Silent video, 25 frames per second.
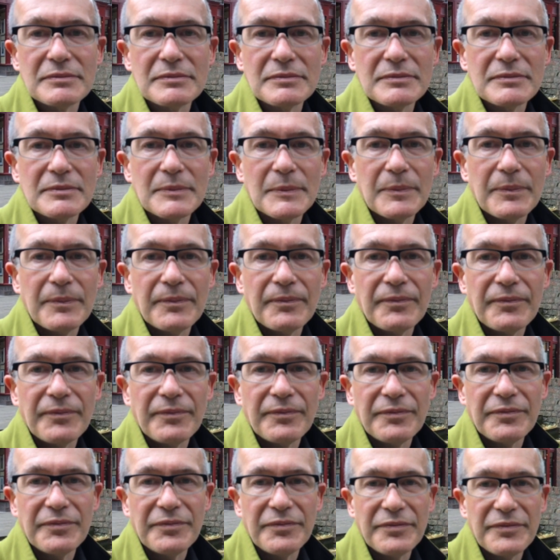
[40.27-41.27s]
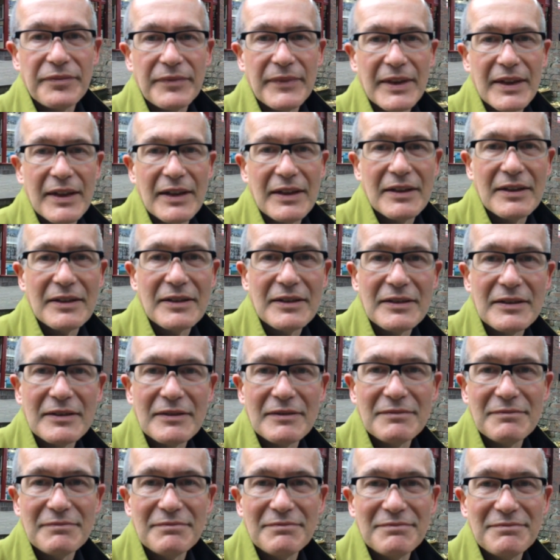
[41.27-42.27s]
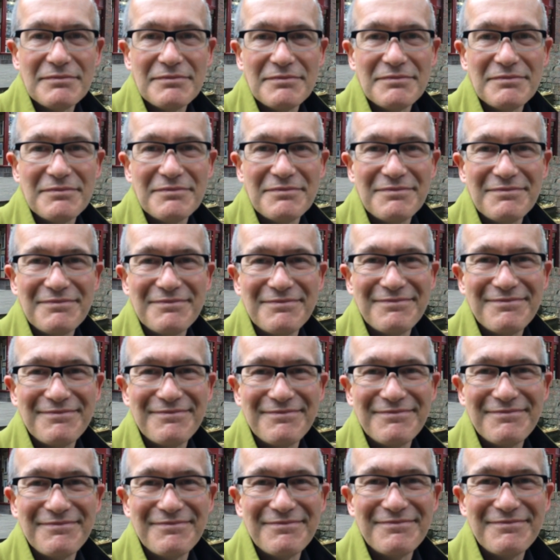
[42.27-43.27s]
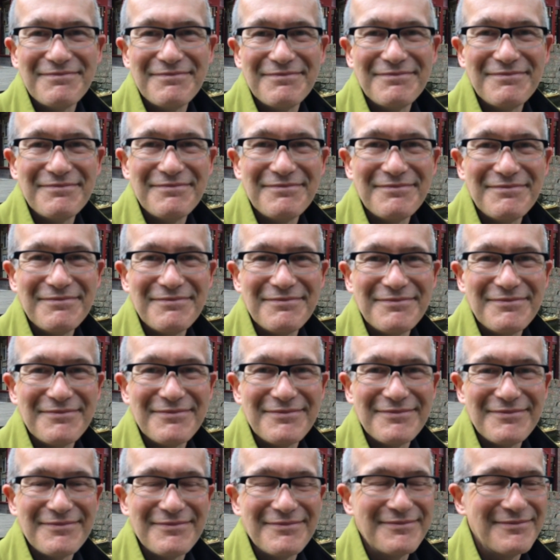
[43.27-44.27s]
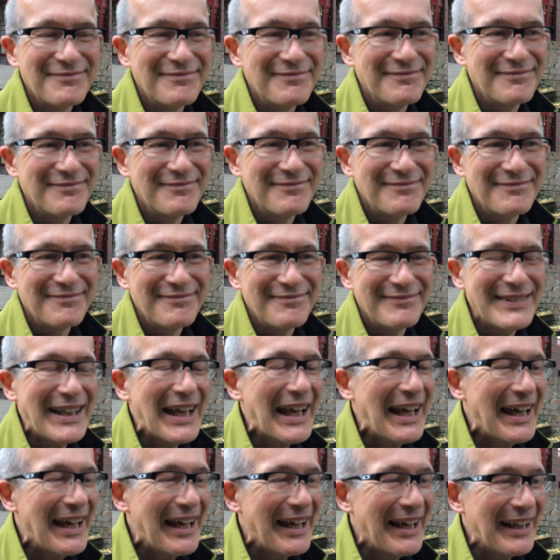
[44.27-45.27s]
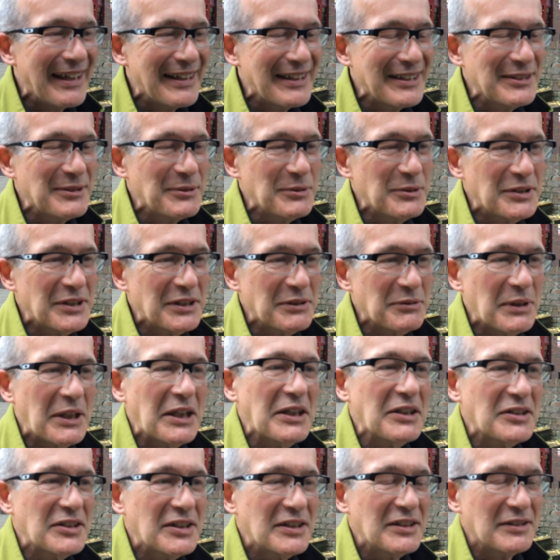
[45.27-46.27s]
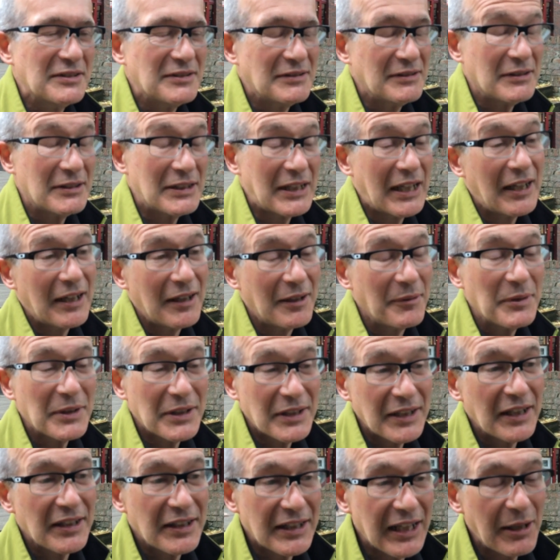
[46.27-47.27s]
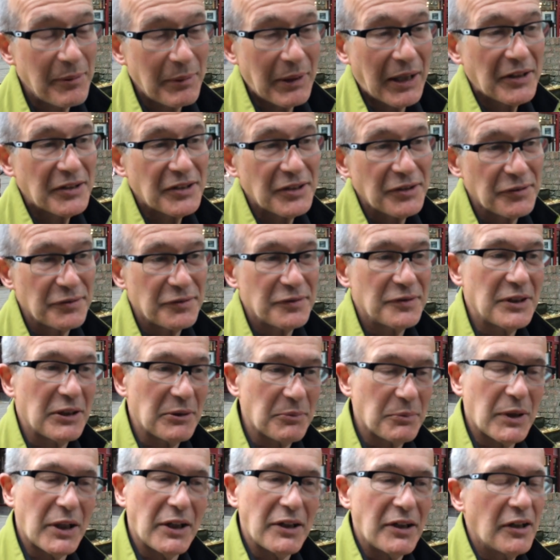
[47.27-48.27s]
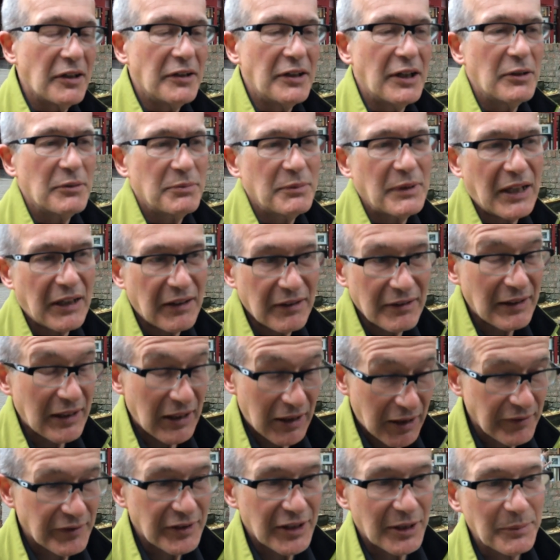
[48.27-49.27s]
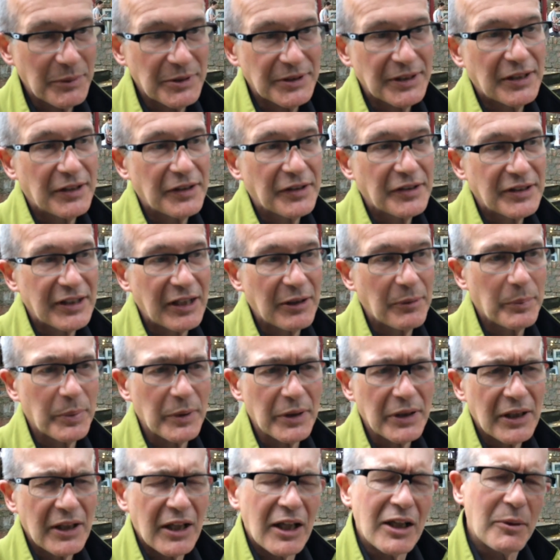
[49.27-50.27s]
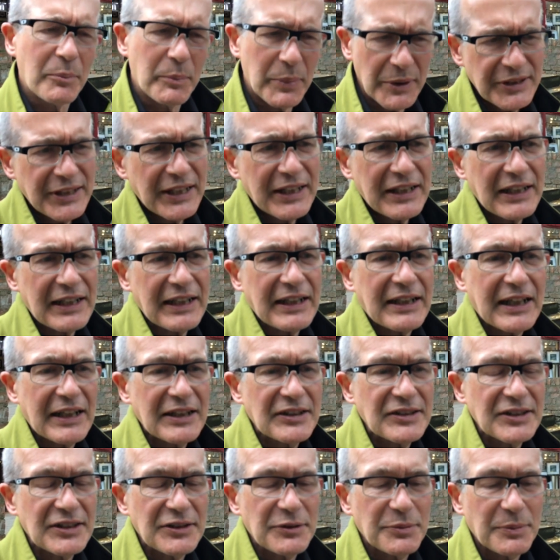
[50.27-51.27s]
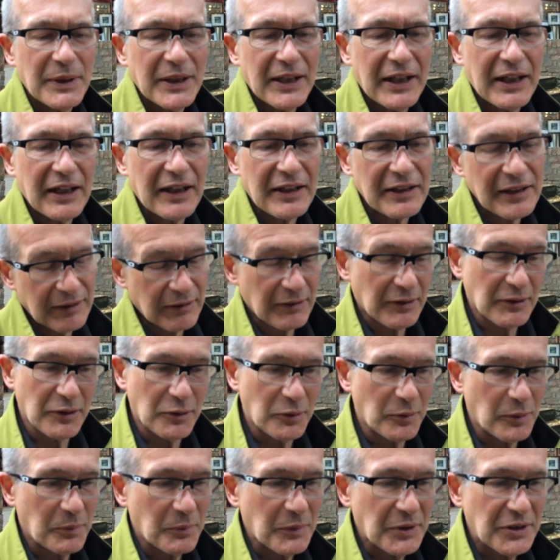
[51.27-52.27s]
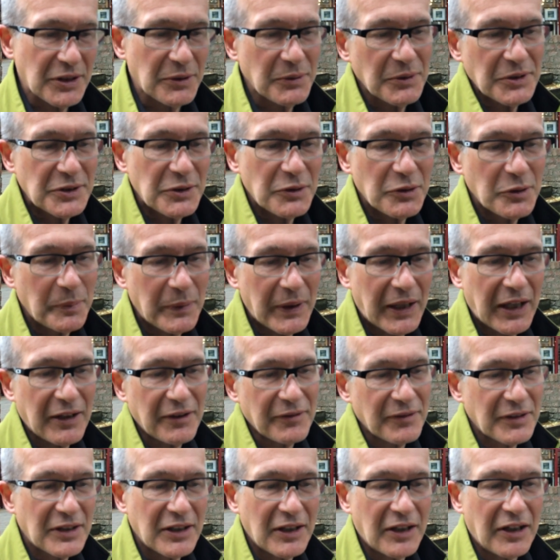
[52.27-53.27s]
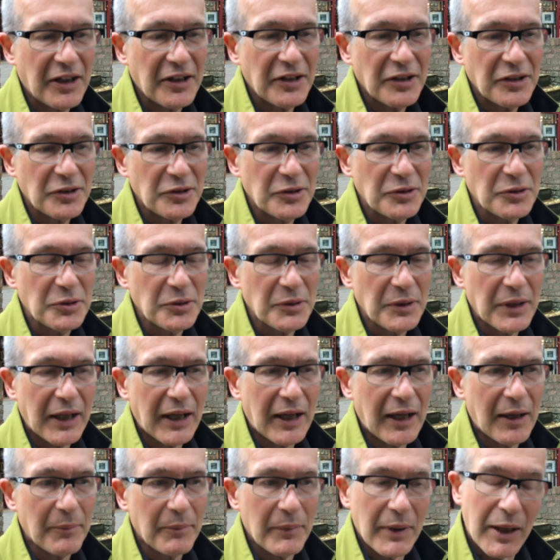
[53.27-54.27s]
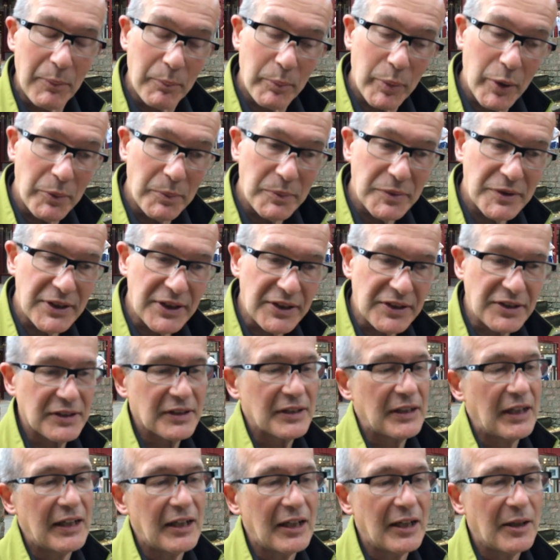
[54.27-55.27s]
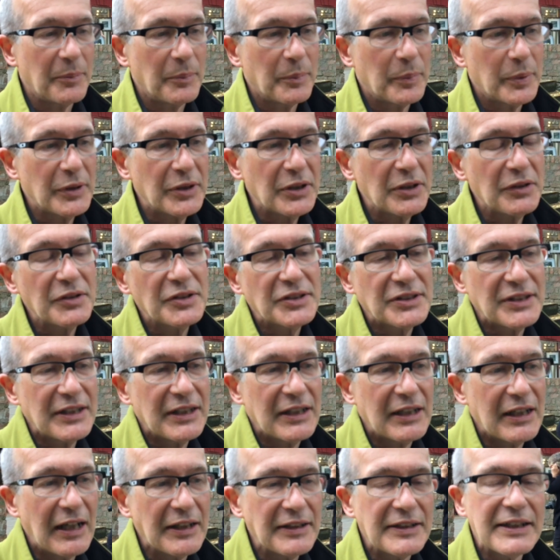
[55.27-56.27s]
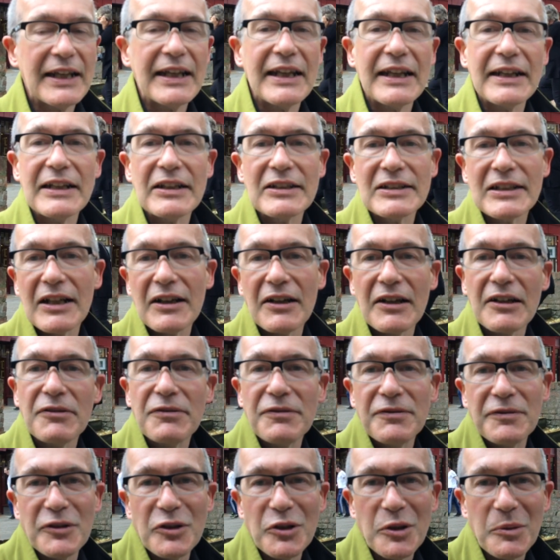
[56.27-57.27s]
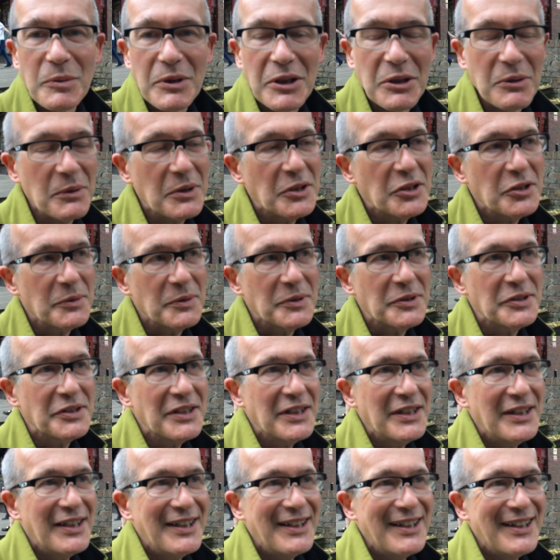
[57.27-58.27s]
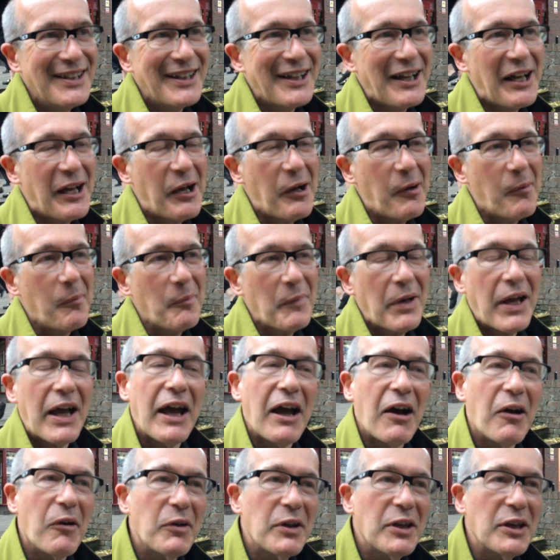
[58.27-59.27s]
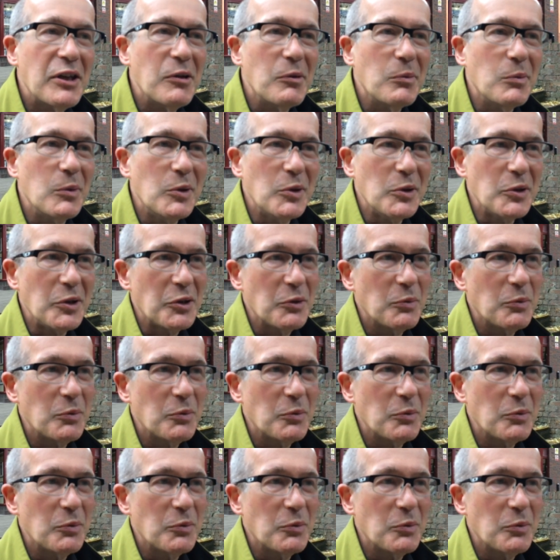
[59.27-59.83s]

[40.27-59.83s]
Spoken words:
I think one of the reasons why I started talking about brief was an experience from you being an architect. Yeah, this was the way. It came out of a lifetime as an architect, but particularly cases where the one which I always talk about, of a client who unprompted produced a day in his life for me, which was how he would,